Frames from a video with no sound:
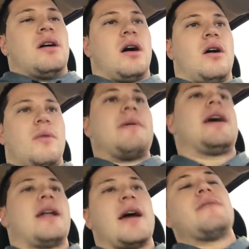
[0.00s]
oh
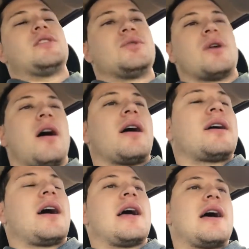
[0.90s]
man, I have the
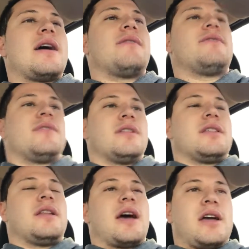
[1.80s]
truck, I have
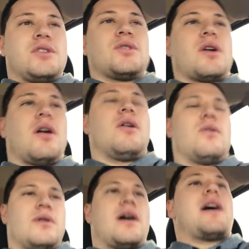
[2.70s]
the
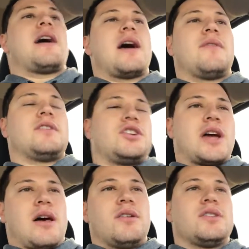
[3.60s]
Nitro, I have the
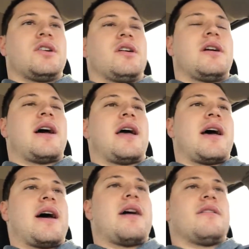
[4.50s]
Challenger, I
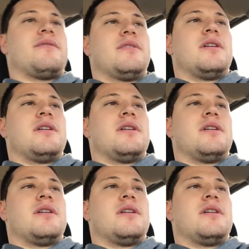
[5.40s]
have